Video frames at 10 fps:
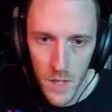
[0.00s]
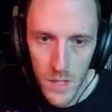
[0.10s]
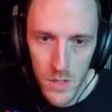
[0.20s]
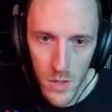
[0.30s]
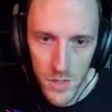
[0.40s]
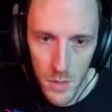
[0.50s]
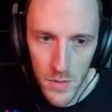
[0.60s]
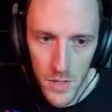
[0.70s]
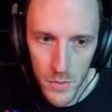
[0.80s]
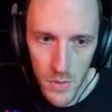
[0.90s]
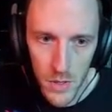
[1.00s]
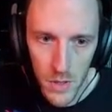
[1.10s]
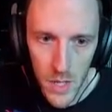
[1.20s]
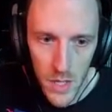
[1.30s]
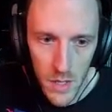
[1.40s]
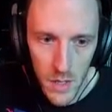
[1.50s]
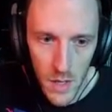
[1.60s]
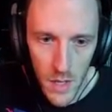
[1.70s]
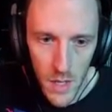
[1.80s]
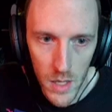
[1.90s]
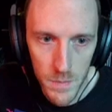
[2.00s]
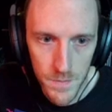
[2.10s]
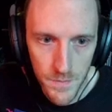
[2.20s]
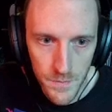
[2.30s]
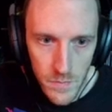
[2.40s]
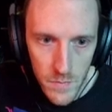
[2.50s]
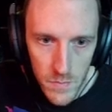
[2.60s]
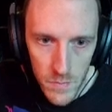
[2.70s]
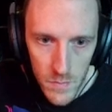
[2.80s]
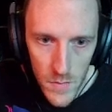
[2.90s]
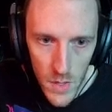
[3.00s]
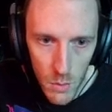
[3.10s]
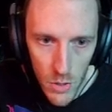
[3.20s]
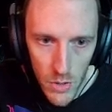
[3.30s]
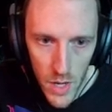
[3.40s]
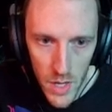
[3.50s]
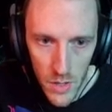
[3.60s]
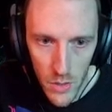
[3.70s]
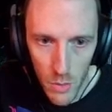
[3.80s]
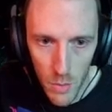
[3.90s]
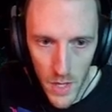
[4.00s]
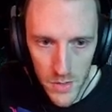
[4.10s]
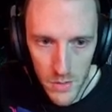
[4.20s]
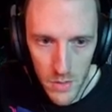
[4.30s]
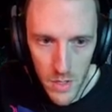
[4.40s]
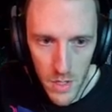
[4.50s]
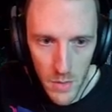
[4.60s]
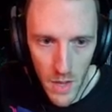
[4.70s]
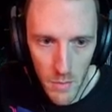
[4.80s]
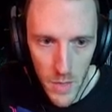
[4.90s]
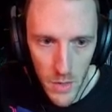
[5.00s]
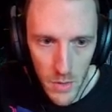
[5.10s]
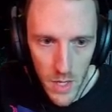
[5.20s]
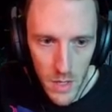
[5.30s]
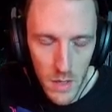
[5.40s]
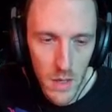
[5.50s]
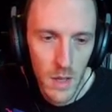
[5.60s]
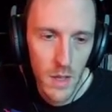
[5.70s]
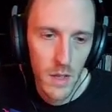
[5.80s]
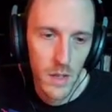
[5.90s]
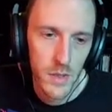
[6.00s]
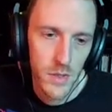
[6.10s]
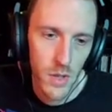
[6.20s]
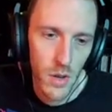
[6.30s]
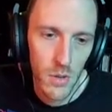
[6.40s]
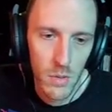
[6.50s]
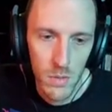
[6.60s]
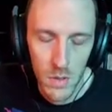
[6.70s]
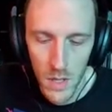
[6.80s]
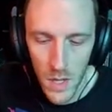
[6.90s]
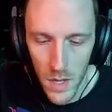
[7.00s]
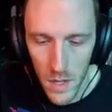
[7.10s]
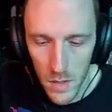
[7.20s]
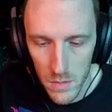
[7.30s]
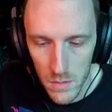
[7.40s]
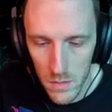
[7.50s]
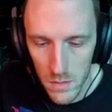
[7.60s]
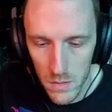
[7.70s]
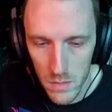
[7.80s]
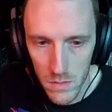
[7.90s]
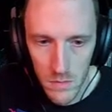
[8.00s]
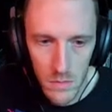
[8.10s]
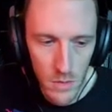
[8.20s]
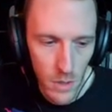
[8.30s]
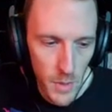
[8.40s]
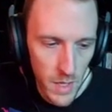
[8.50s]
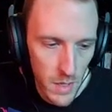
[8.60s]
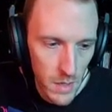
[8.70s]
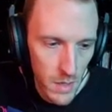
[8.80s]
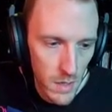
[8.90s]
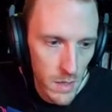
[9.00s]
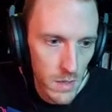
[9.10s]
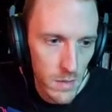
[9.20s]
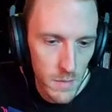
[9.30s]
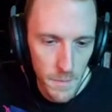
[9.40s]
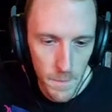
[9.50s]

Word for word: So to see what this would look like, um, we're creating a new repository. We haven't made one yet. So uh, we'll go back here.